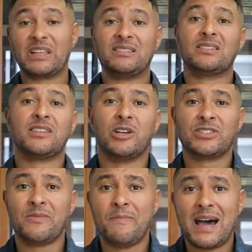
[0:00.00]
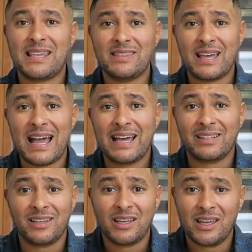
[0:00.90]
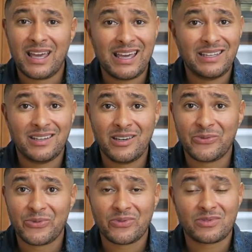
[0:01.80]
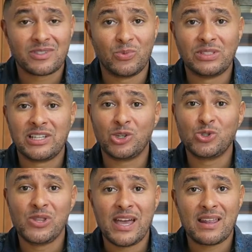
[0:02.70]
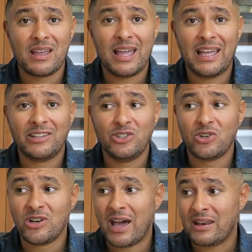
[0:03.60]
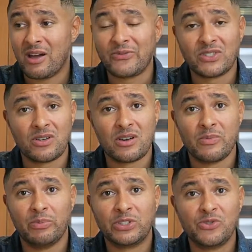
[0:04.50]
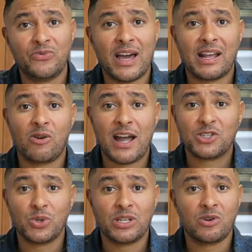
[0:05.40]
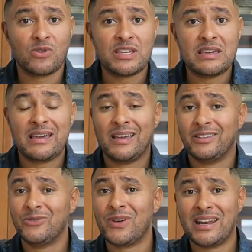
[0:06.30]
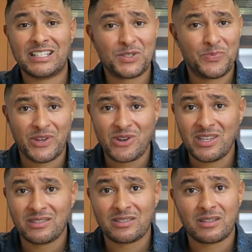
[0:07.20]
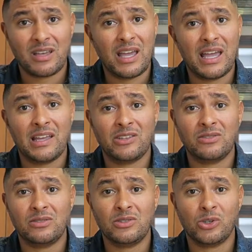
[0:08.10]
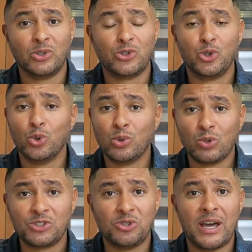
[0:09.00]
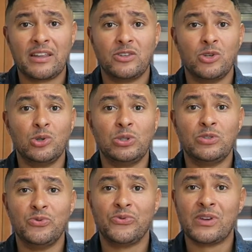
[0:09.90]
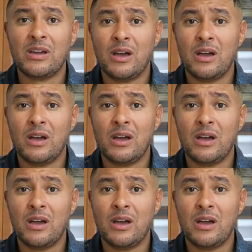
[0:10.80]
is to tell somebody that, hey, if someone tells you that and you're not an officer, but you've got a graduate degree, you've got experience, and you're doing what you got to do, you've